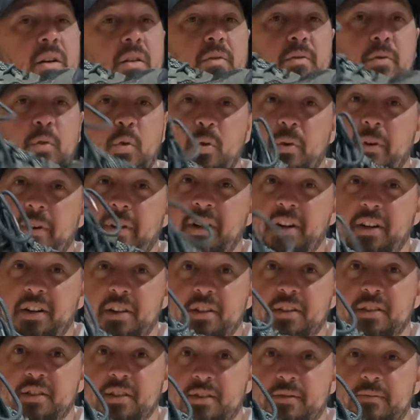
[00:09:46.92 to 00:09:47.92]
4
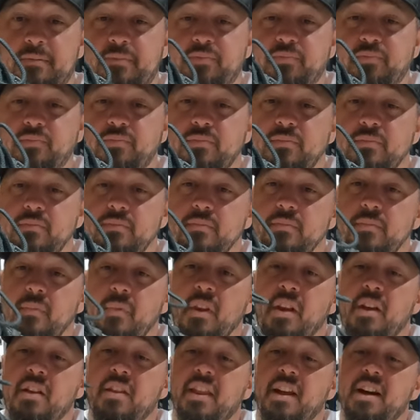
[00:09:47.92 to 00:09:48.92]
years.
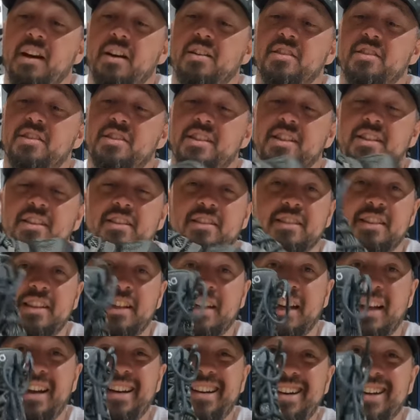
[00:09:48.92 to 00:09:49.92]
They are still
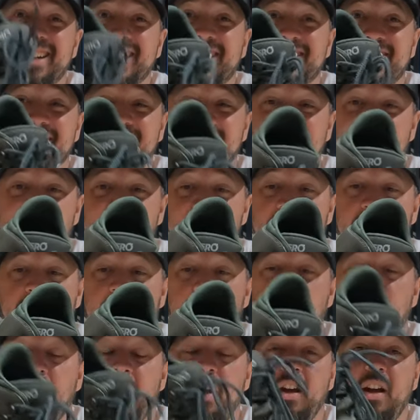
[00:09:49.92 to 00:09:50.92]
in excellent shape.